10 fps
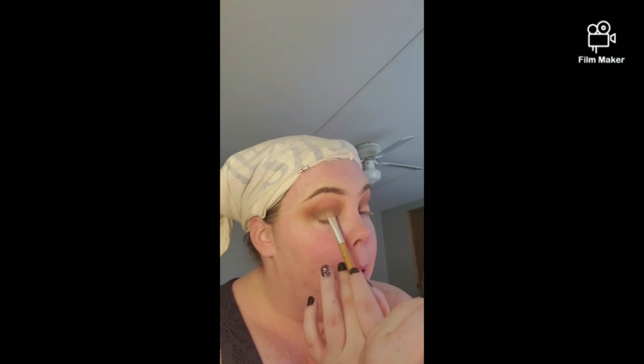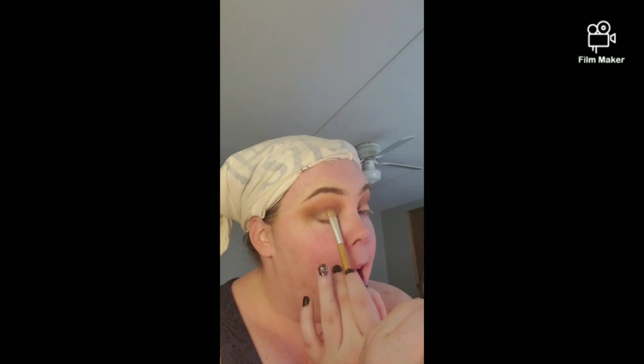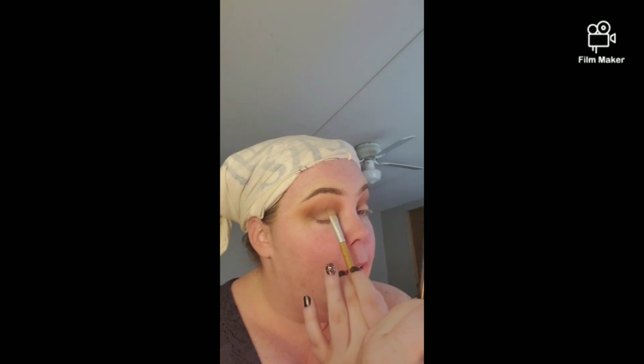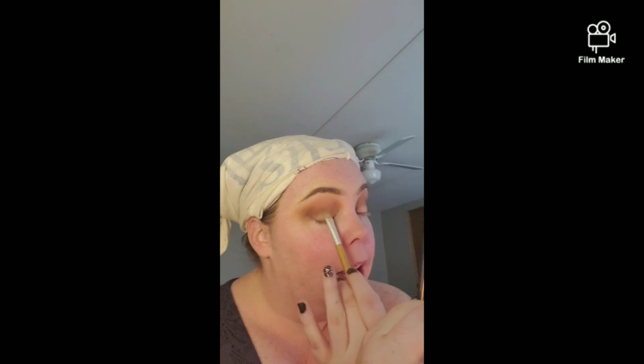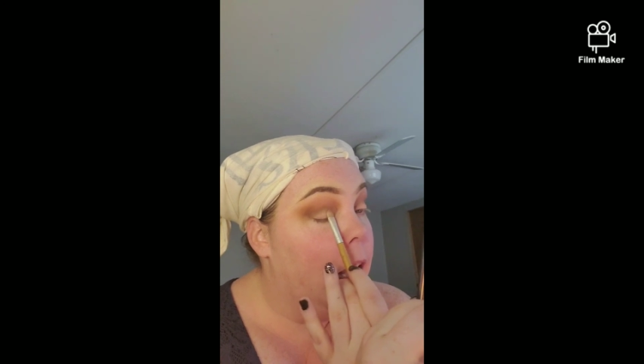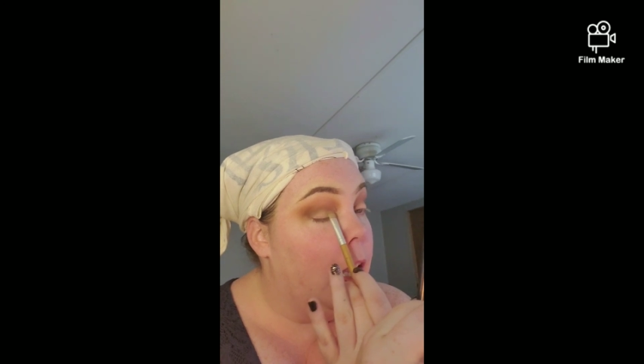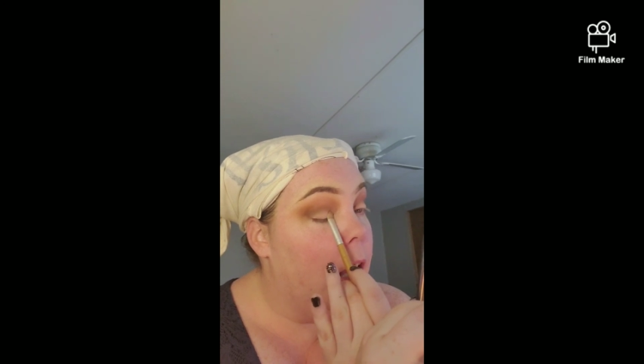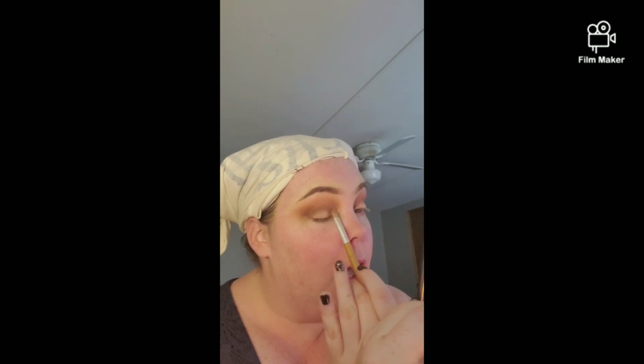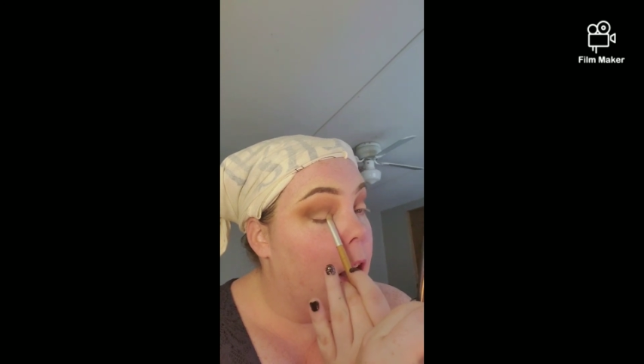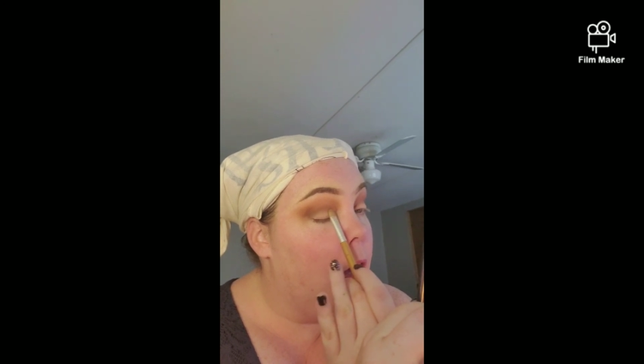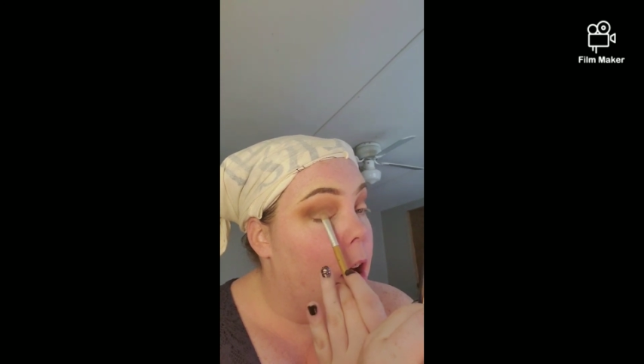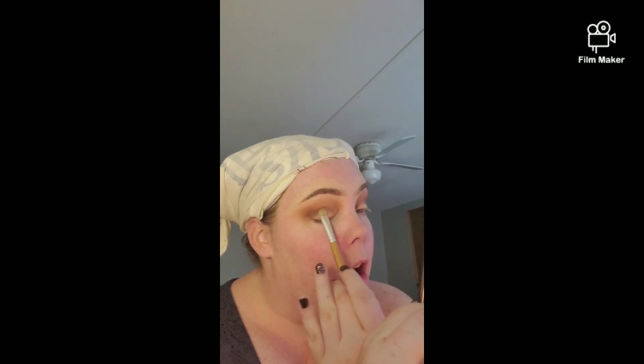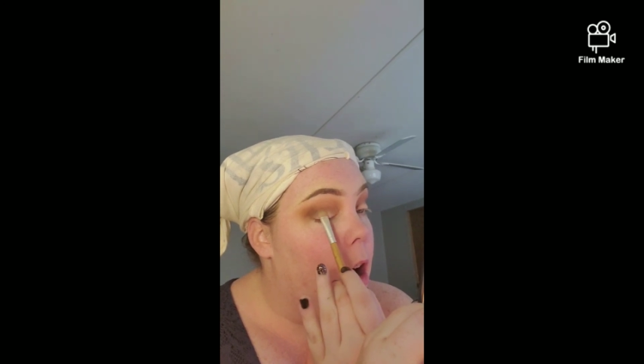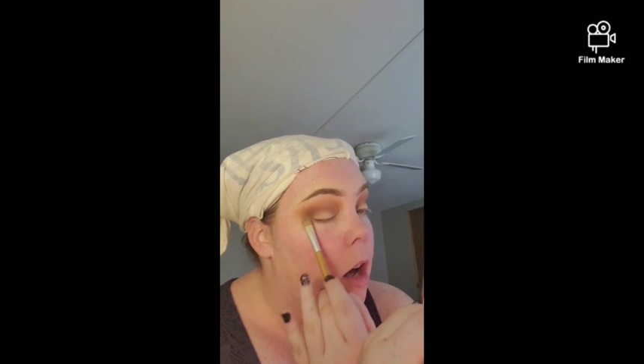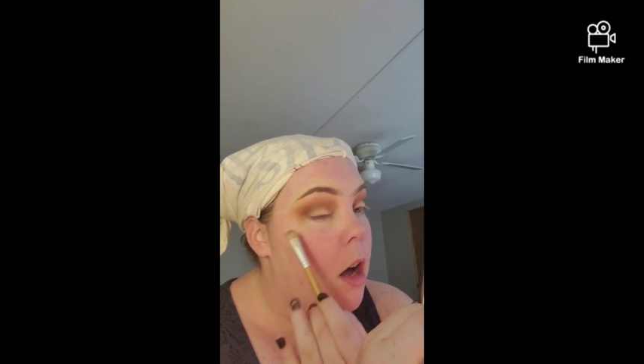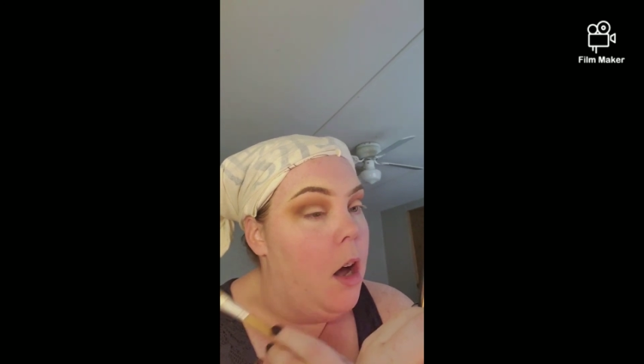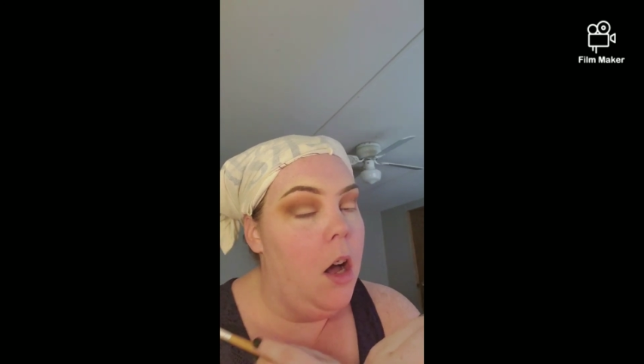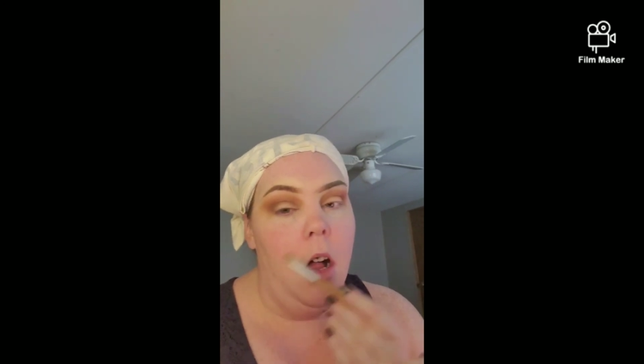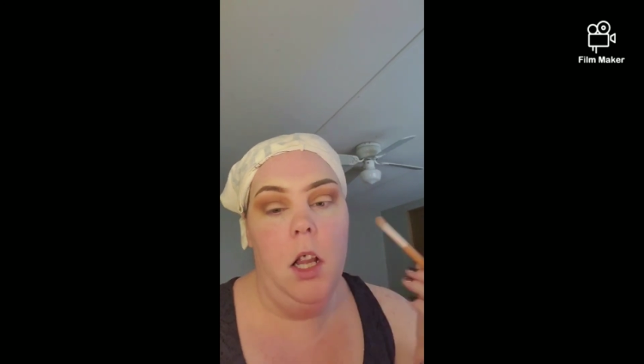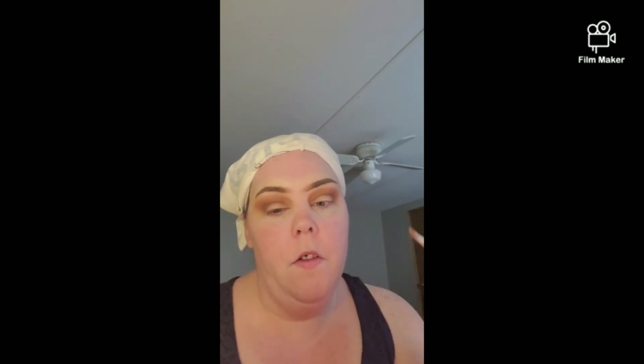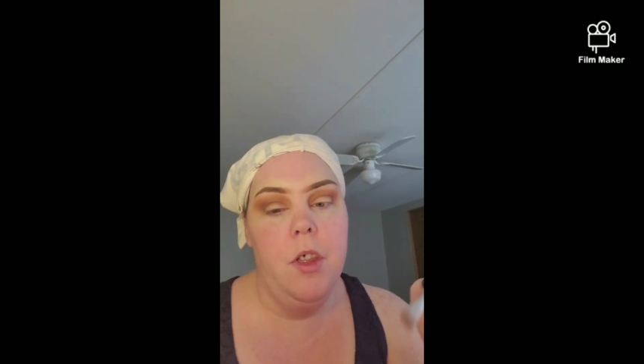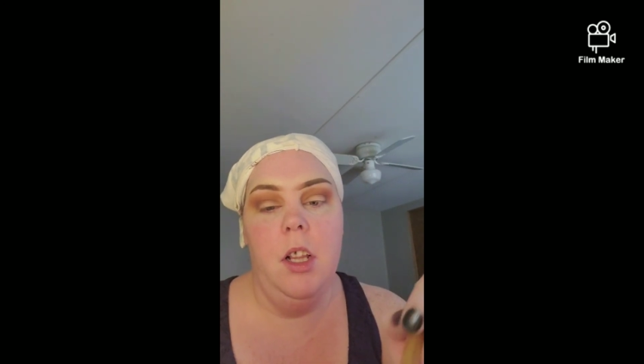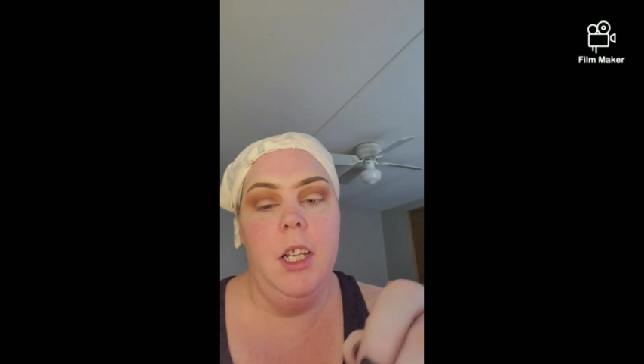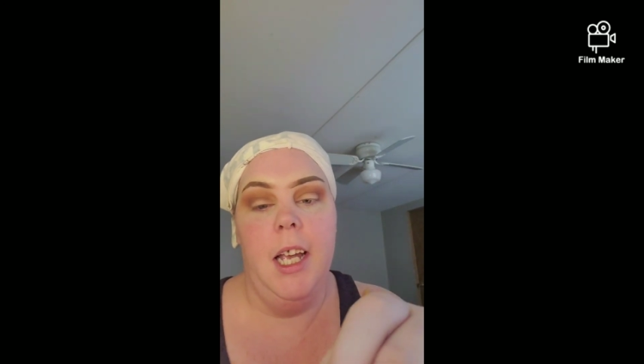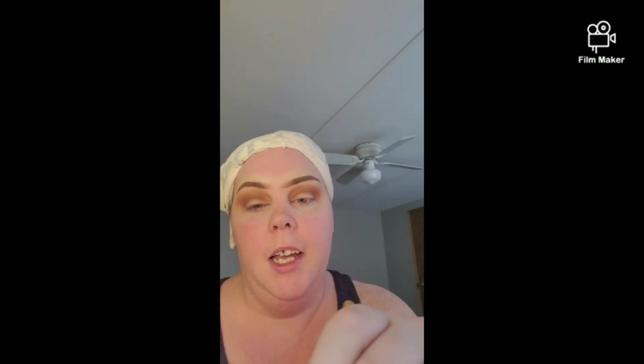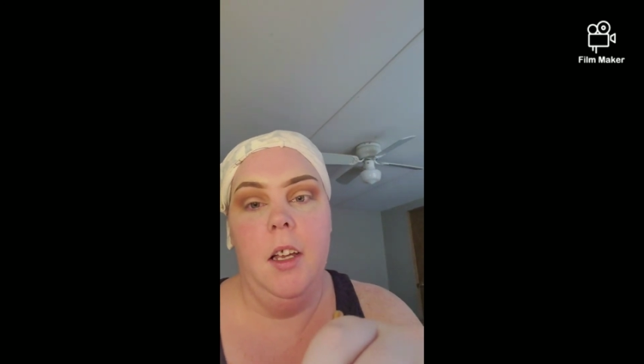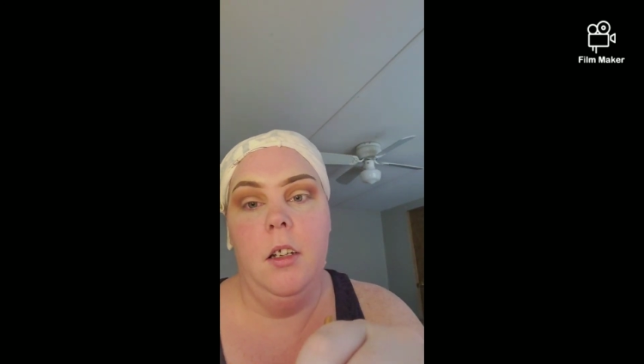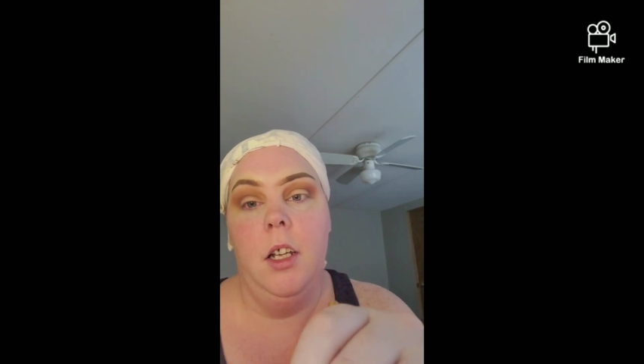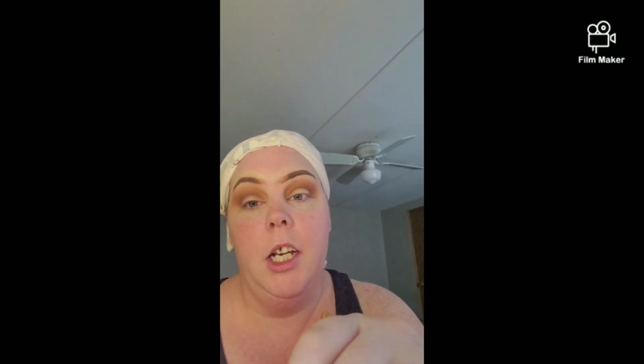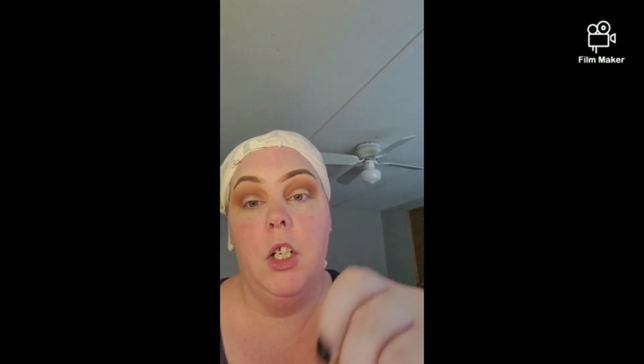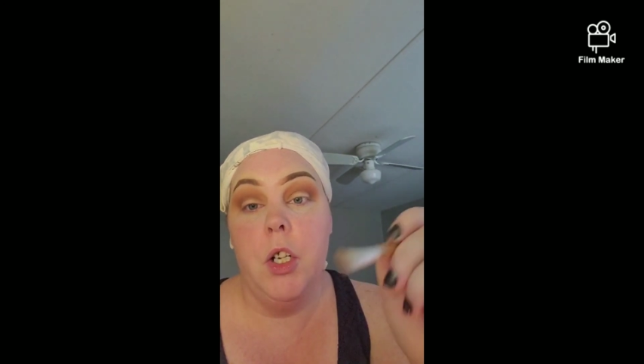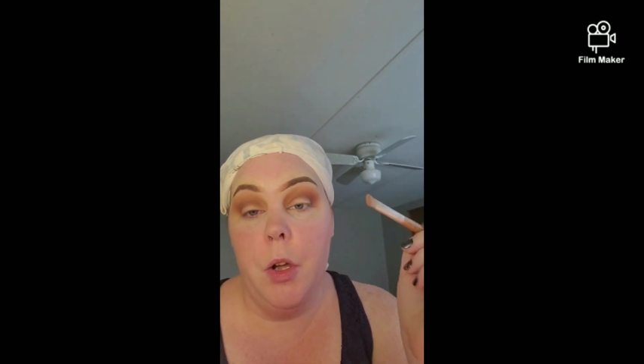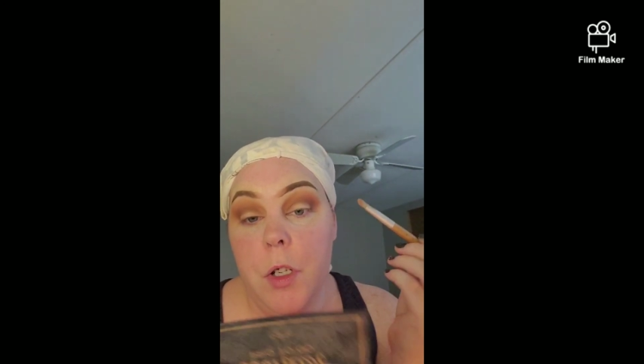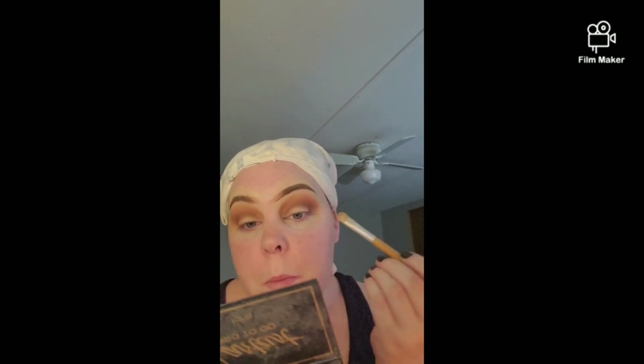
packing it all over the lid, like no